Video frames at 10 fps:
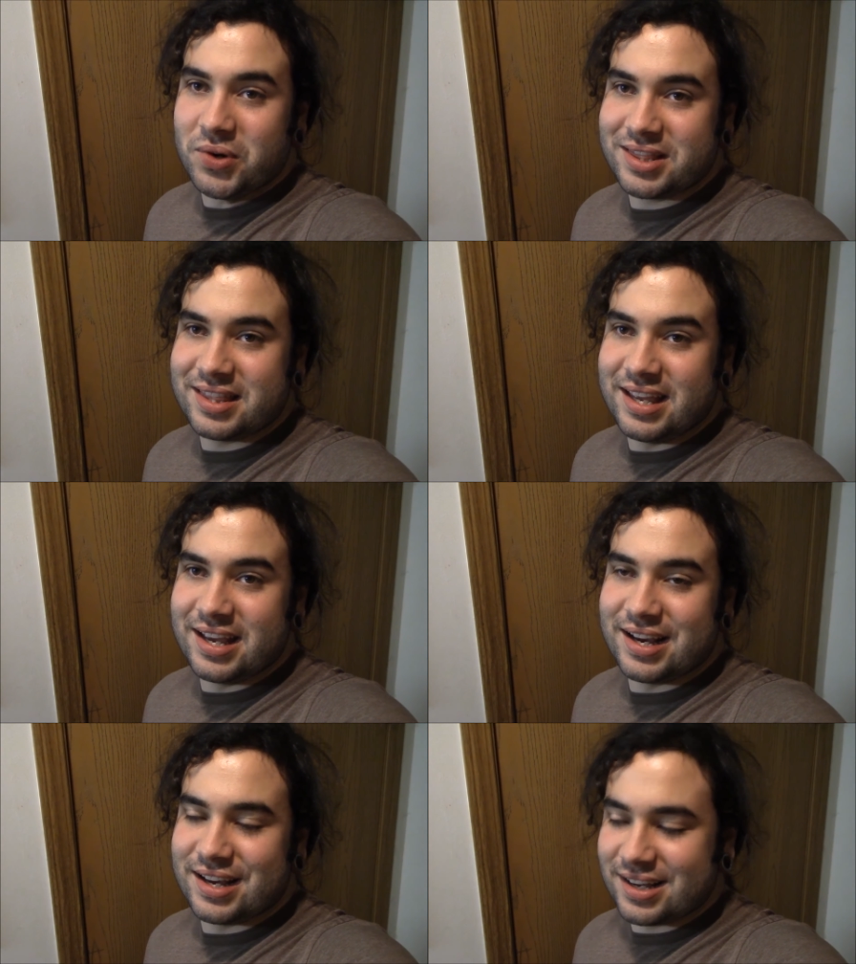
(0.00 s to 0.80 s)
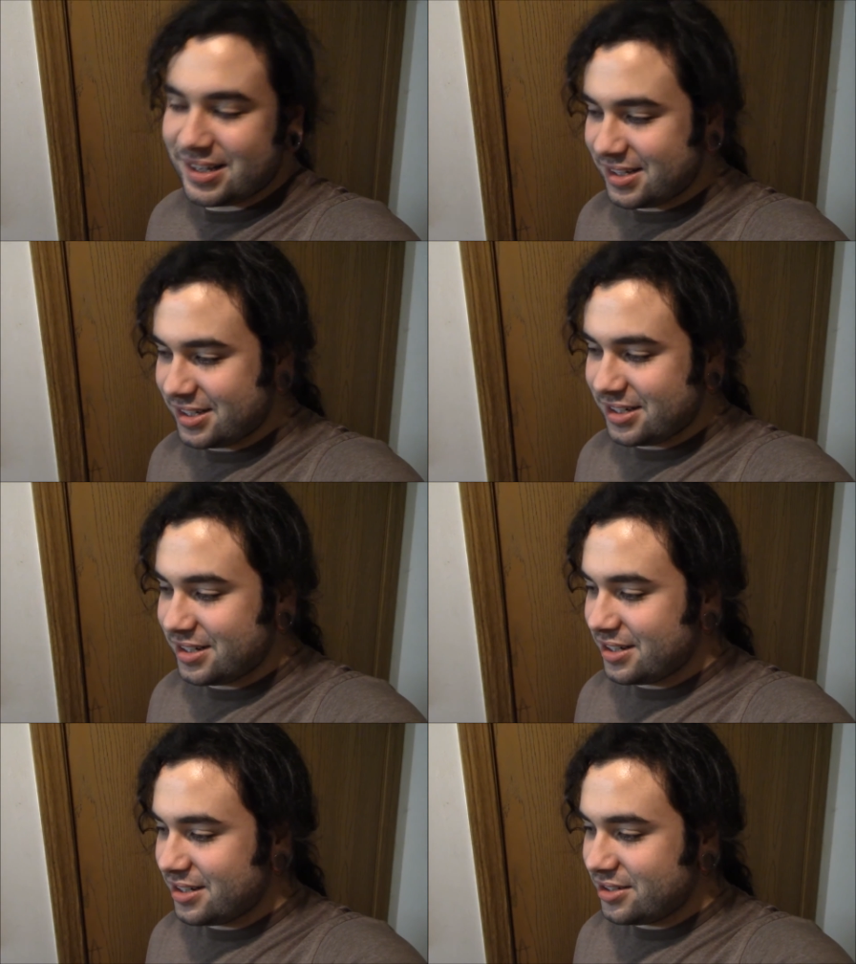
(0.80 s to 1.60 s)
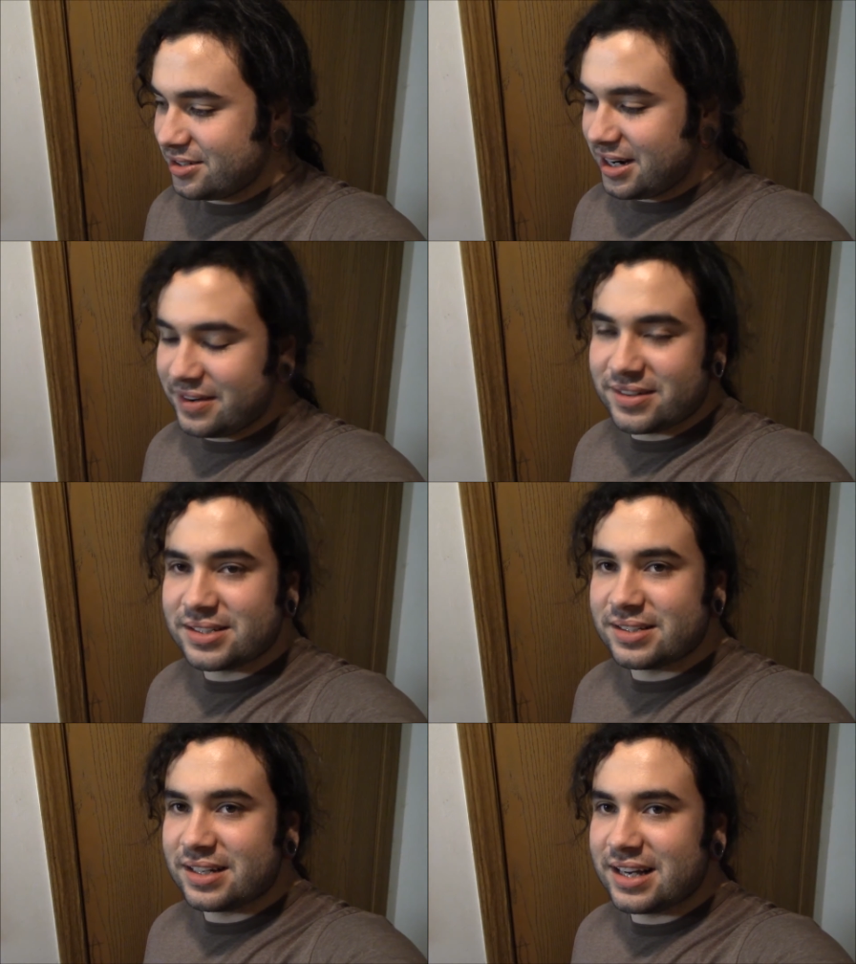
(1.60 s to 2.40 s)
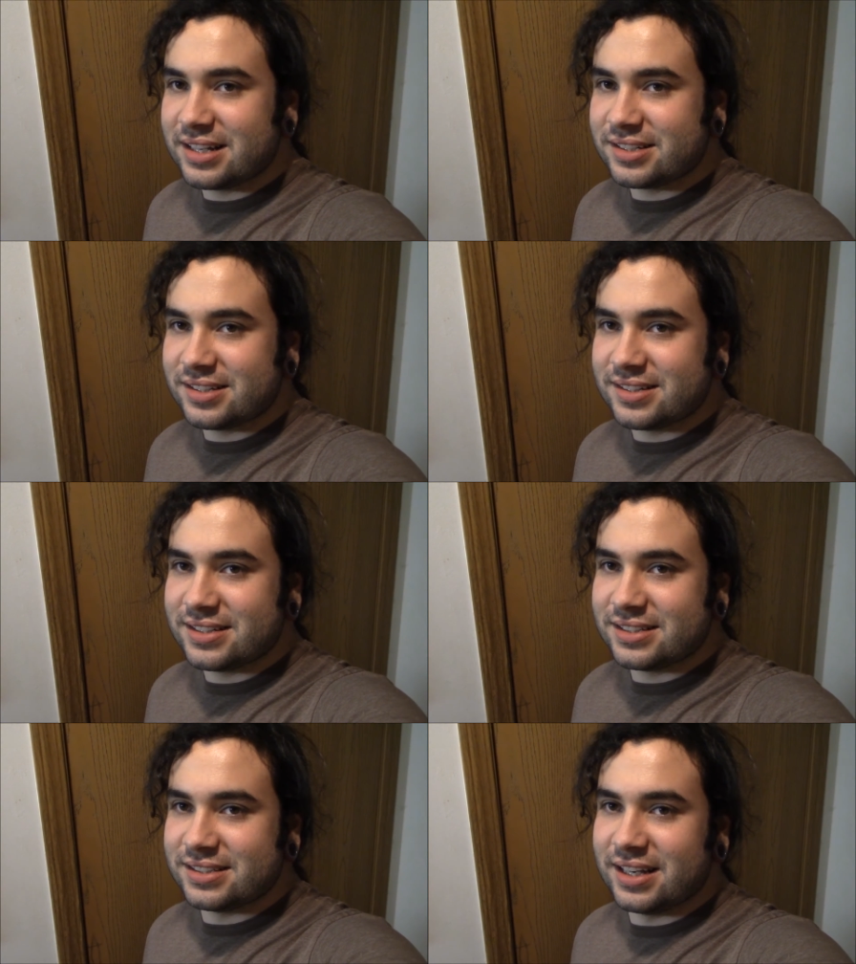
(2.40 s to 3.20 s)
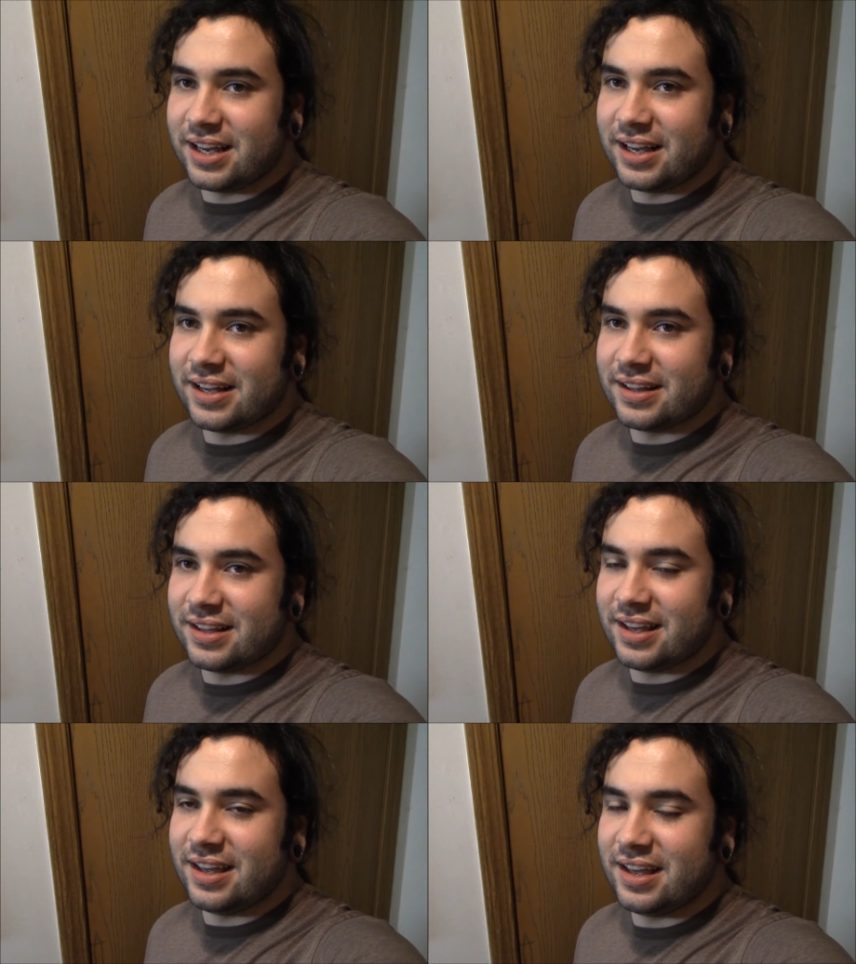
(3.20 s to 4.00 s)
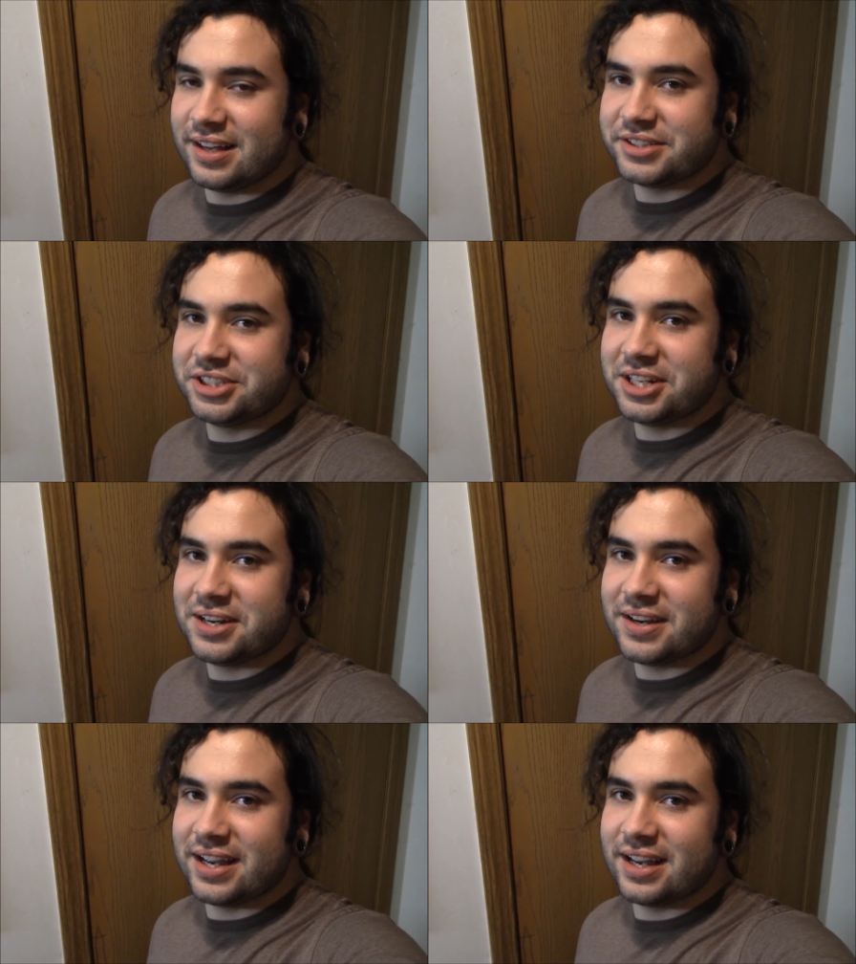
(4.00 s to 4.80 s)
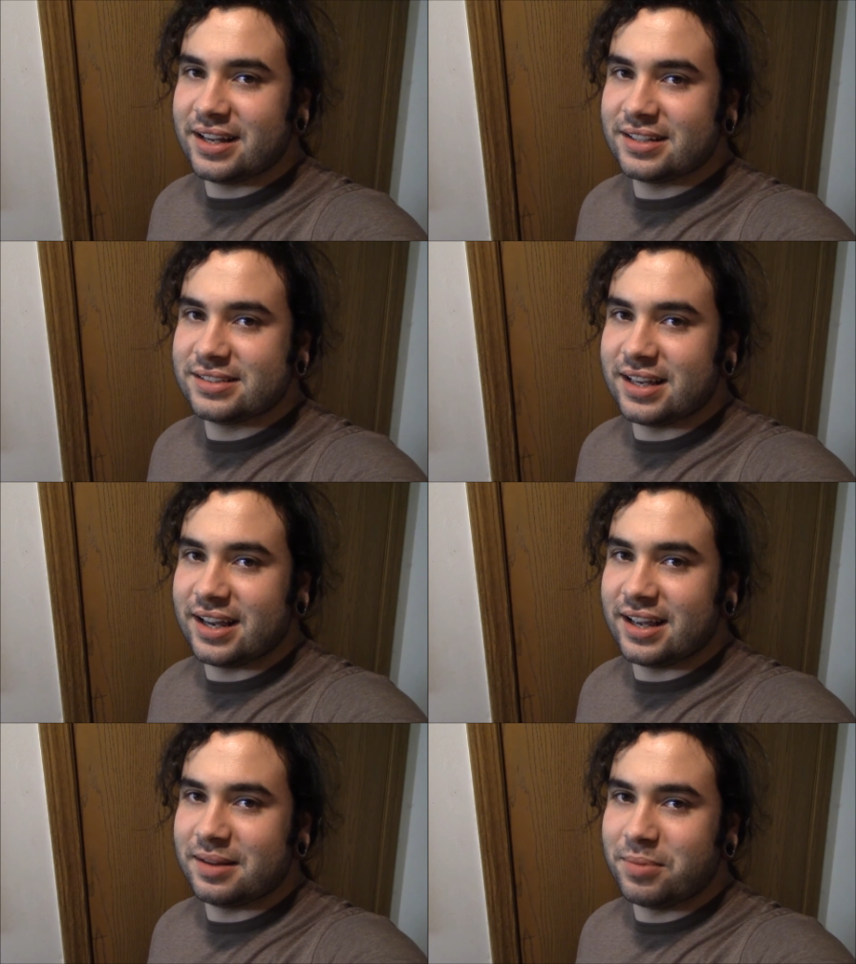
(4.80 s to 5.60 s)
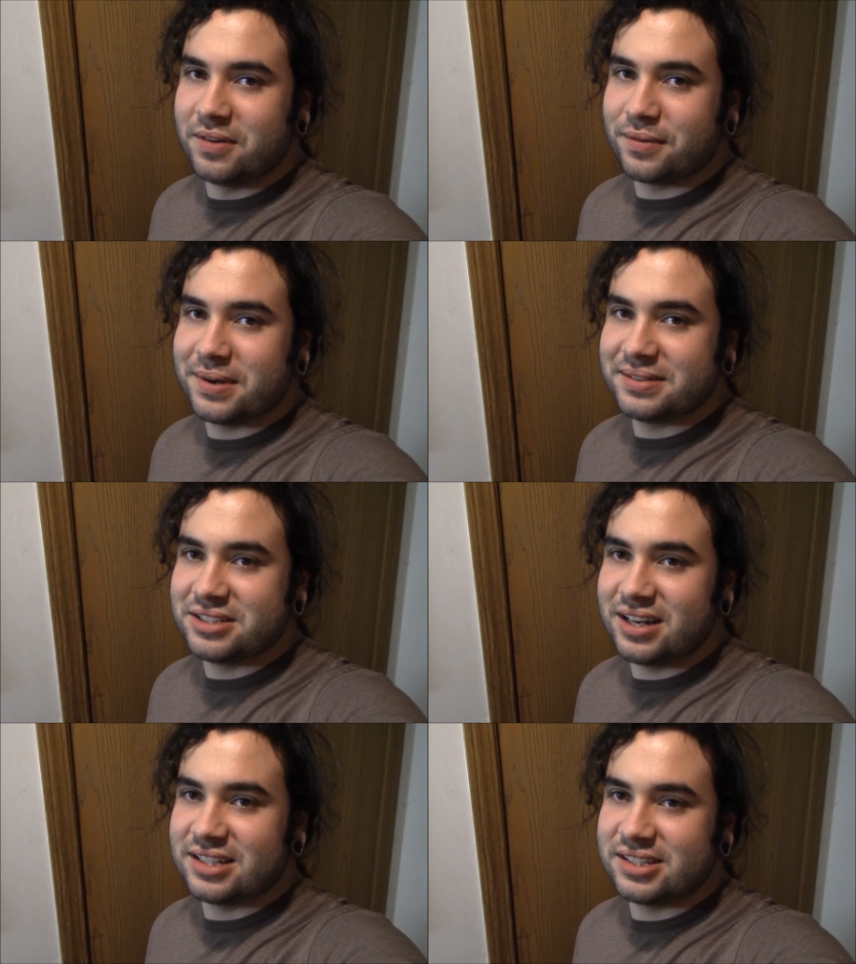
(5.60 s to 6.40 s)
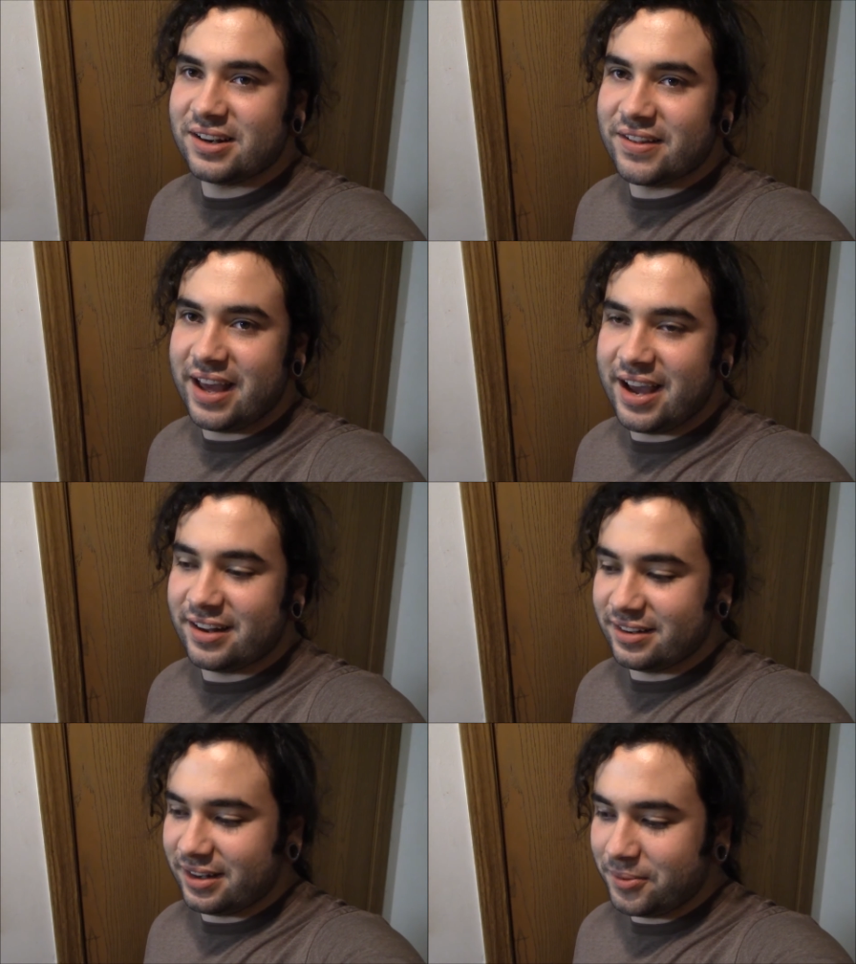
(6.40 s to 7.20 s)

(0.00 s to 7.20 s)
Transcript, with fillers: What the uh, driver's license and the insurance and the proof of registration, all that.